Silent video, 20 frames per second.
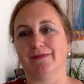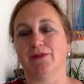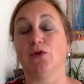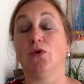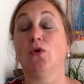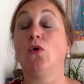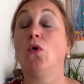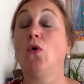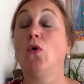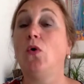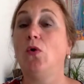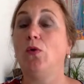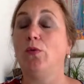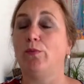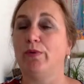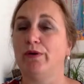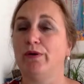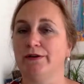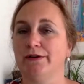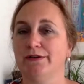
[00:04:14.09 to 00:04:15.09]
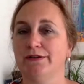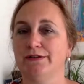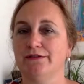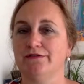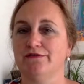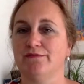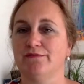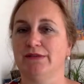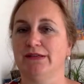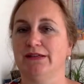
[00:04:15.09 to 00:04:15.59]
all parts
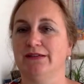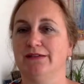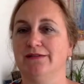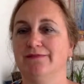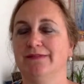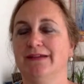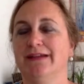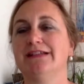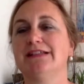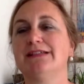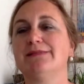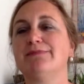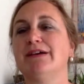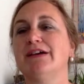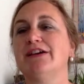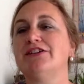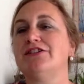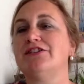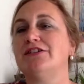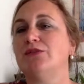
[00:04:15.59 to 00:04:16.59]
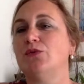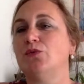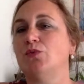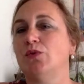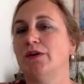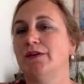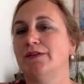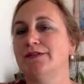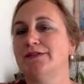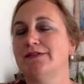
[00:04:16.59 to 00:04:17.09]
of me, and especially the
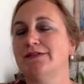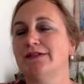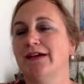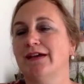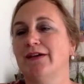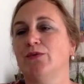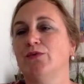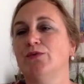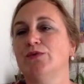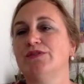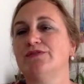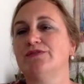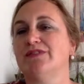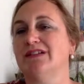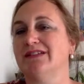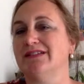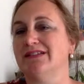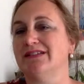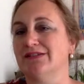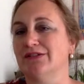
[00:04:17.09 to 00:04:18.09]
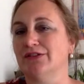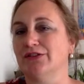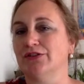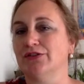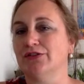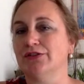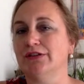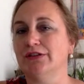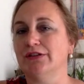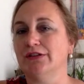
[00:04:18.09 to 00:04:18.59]
ones I always felt is not
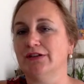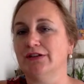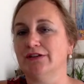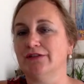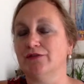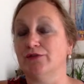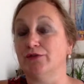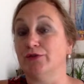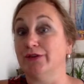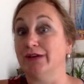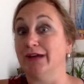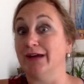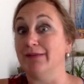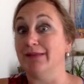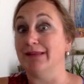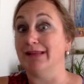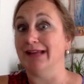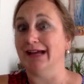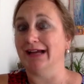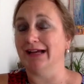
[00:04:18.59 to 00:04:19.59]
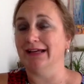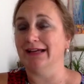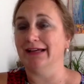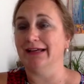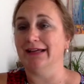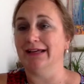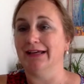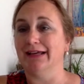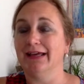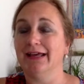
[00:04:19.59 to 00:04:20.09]
good enough or I'm
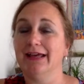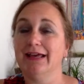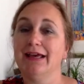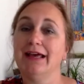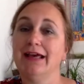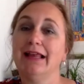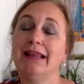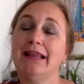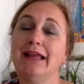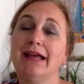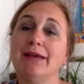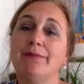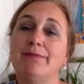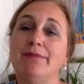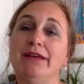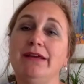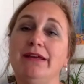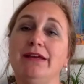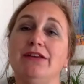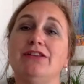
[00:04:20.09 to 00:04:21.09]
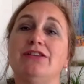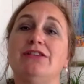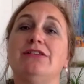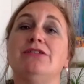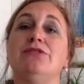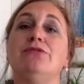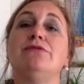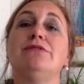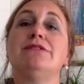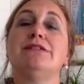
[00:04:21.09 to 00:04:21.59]
lacking, like being
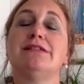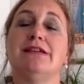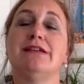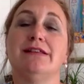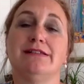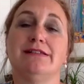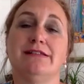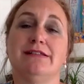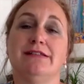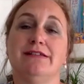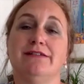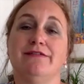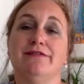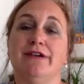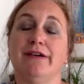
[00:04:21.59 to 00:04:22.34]
too sensitive.